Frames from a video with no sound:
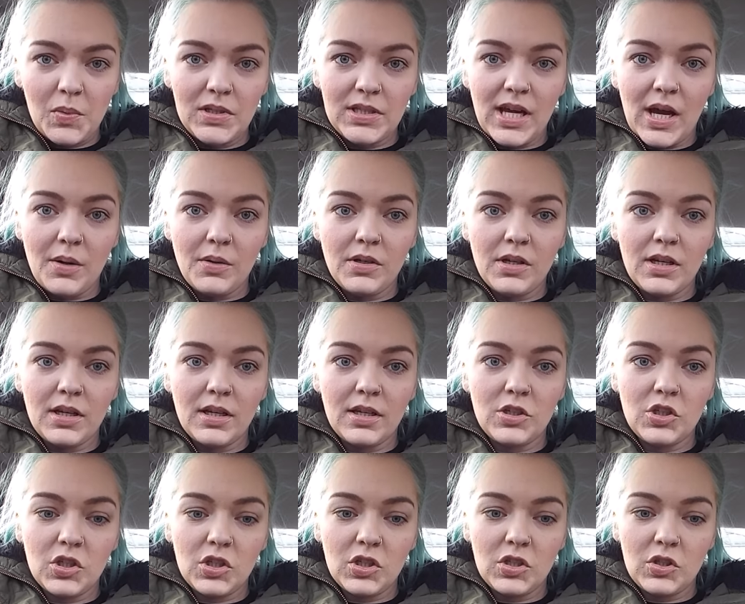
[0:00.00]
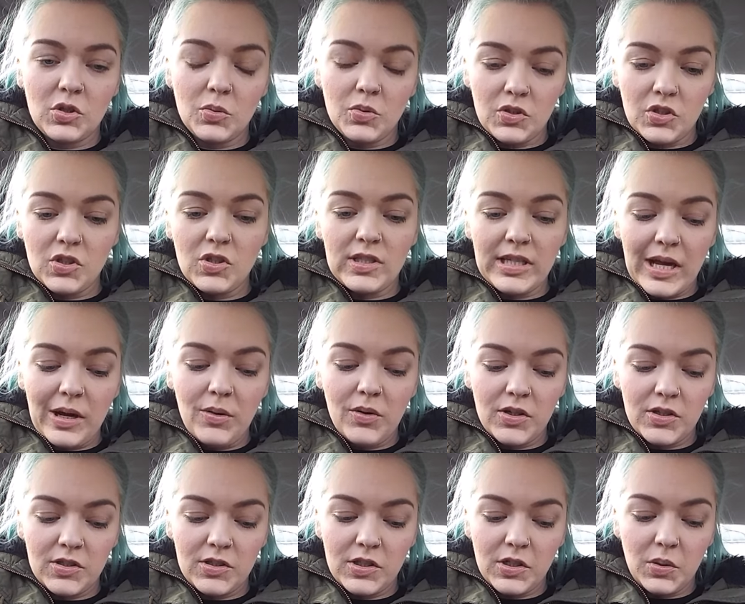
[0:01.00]
and down, and she was just sat on
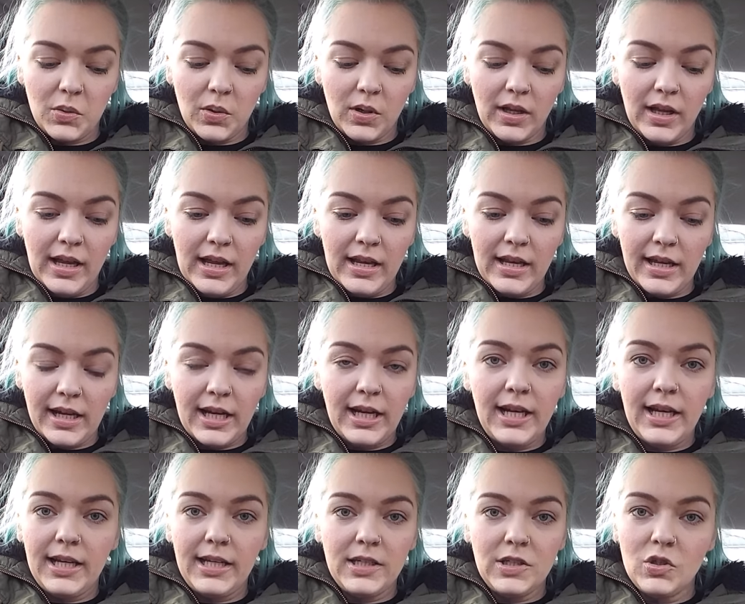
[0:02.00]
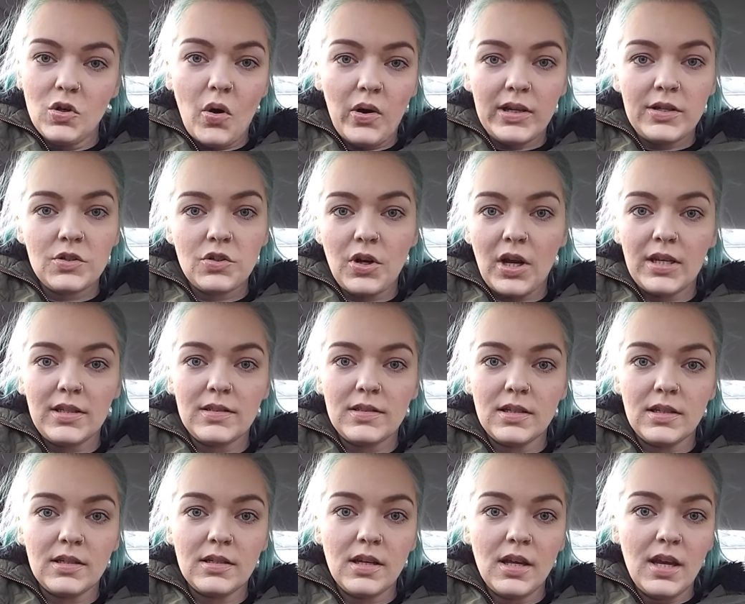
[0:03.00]
a stool, like, clearly not
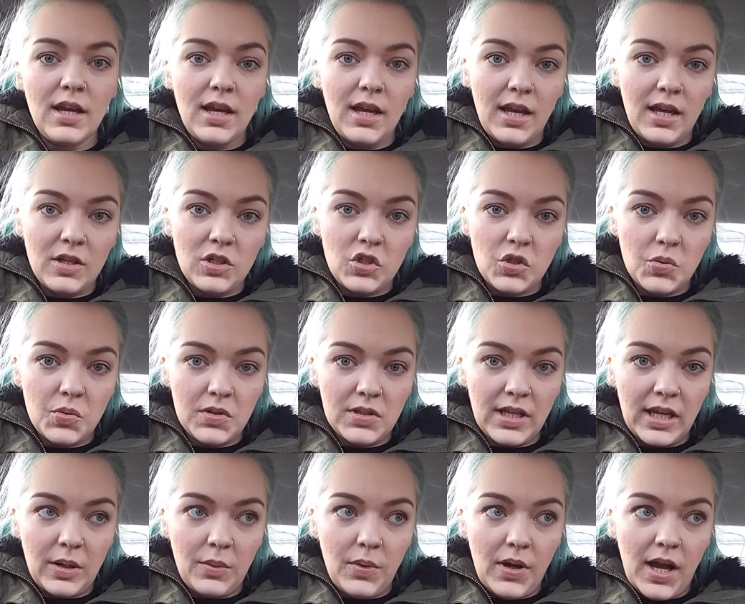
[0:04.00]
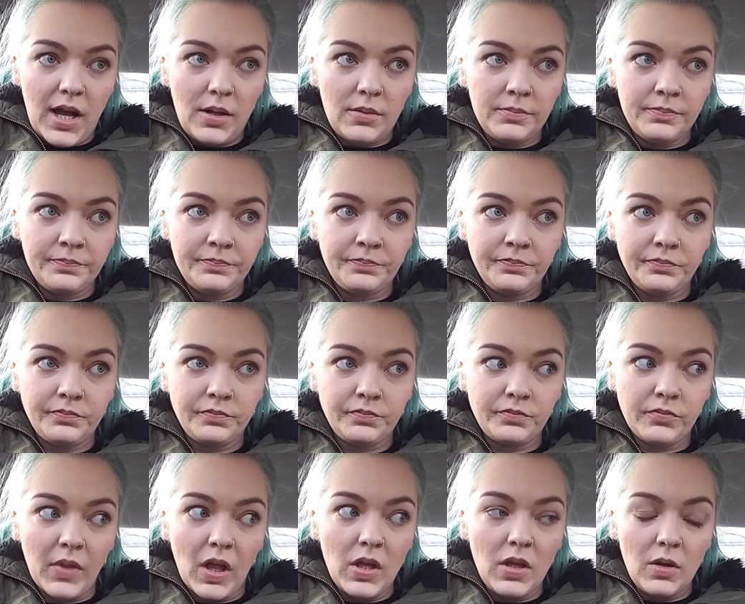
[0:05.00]
interested. And she was like, well,
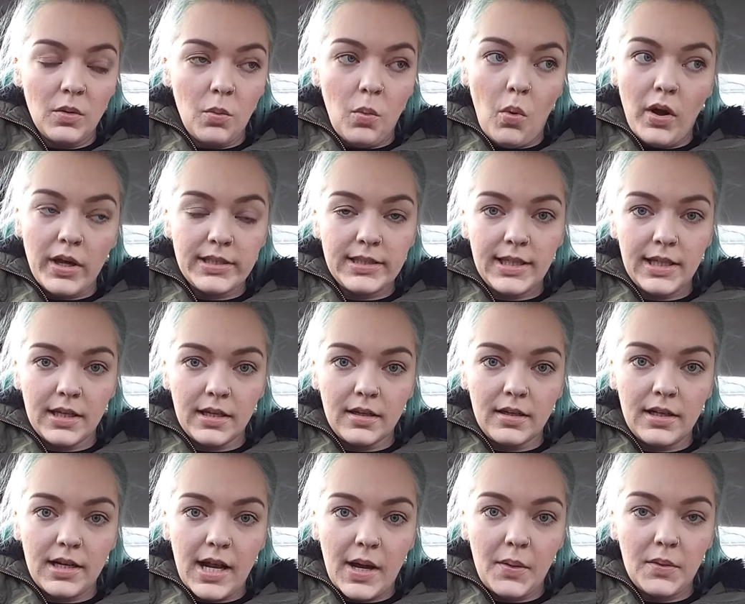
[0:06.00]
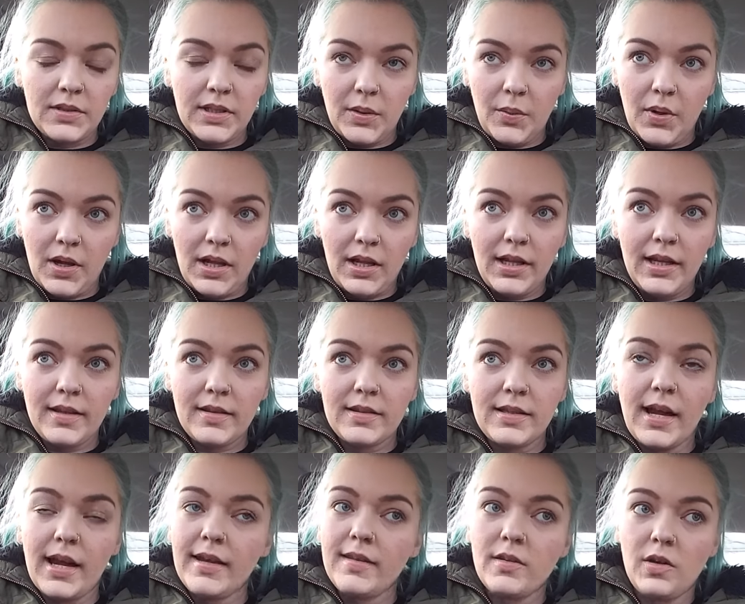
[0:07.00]
what is it? And I was like, well, it's
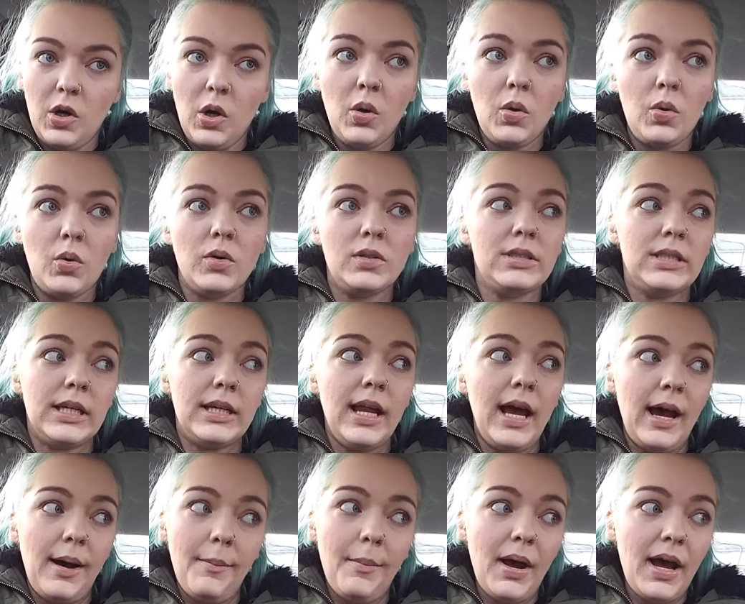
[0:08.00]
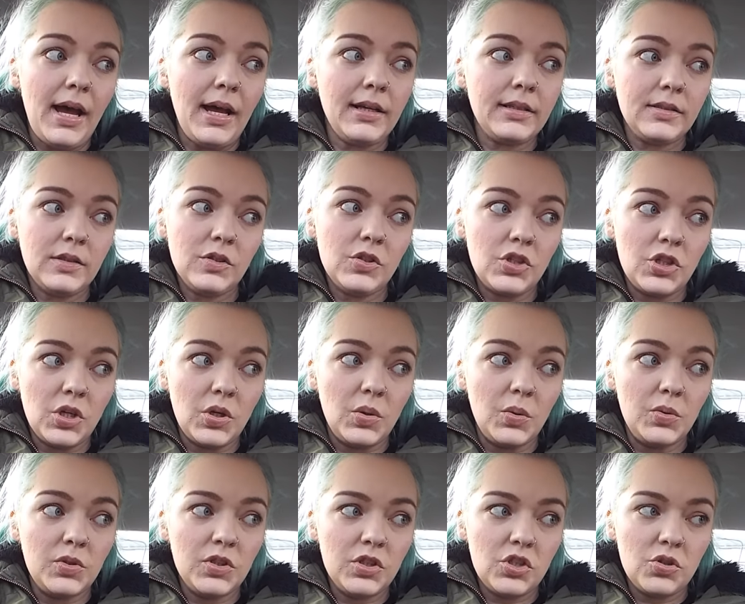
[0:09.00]
nice clothes and handbags and
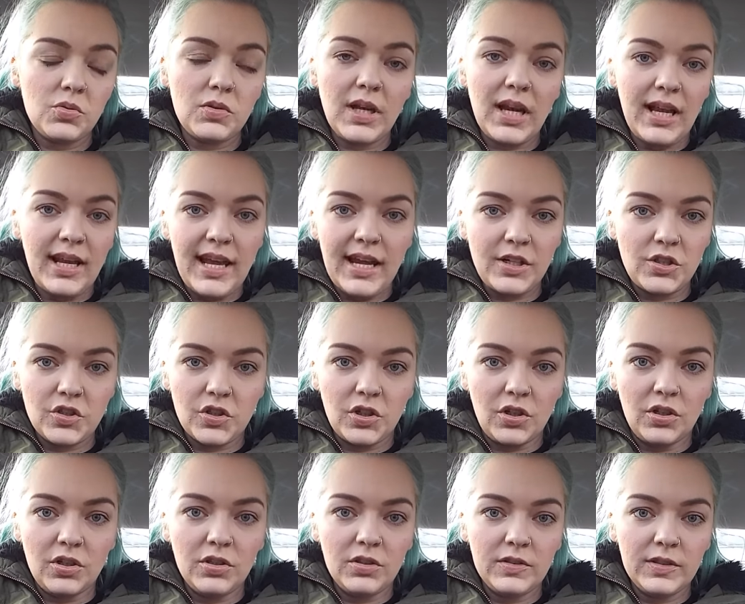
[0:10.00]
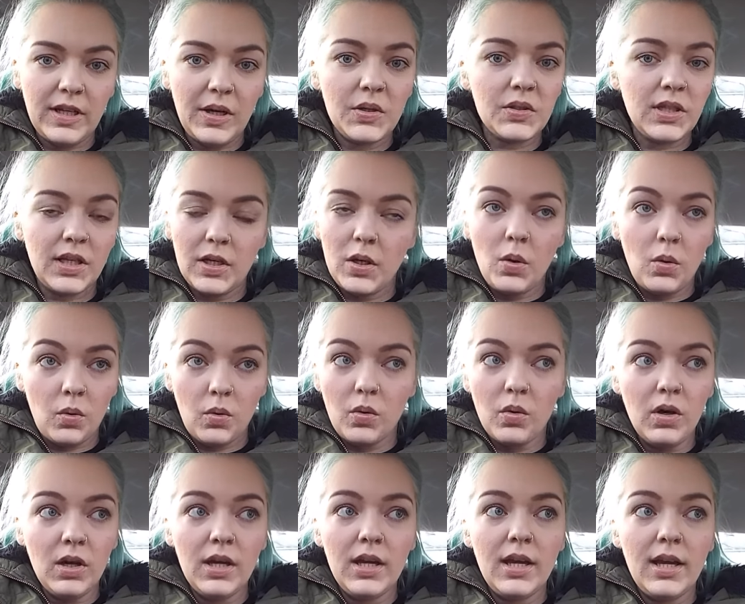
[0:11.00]
shoes. And she was like, electricals. And I was like,
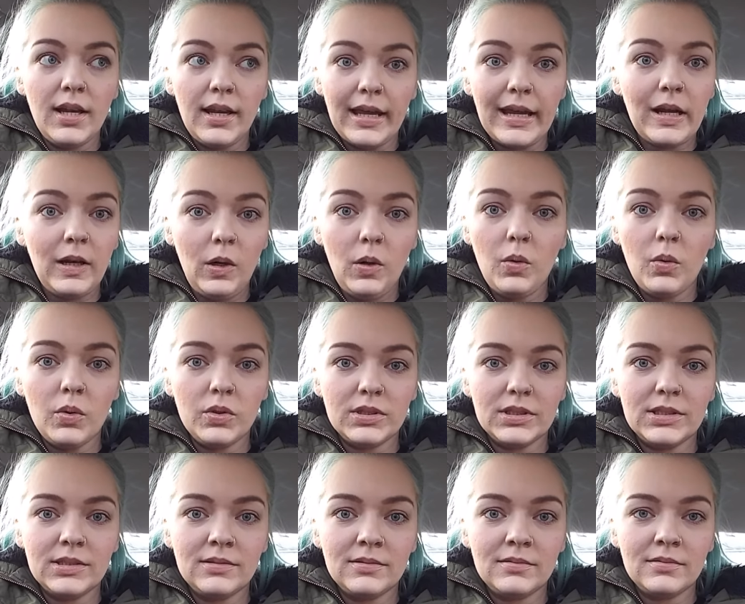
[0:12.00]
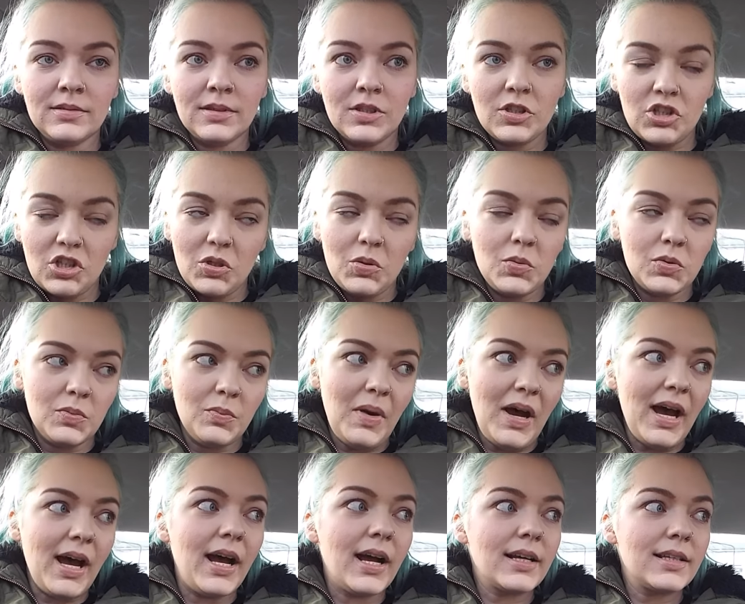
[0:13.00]
no, like, clothes and shoes and
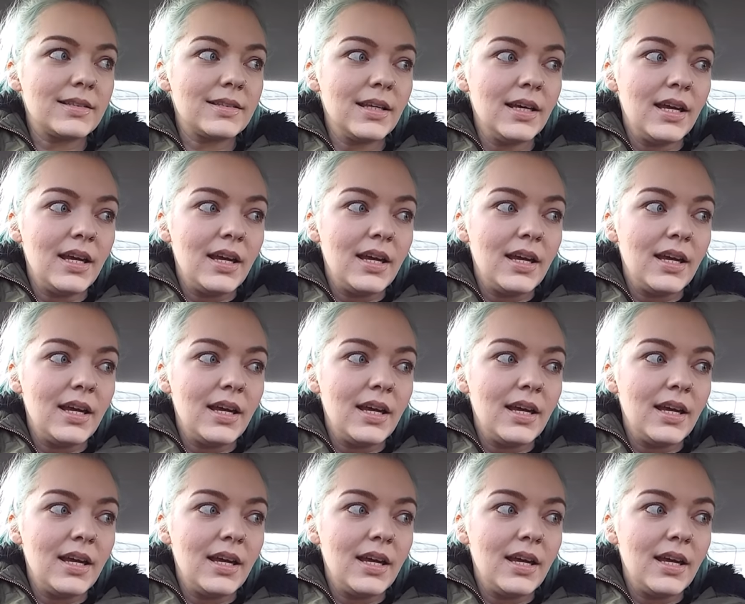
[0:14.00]
bags.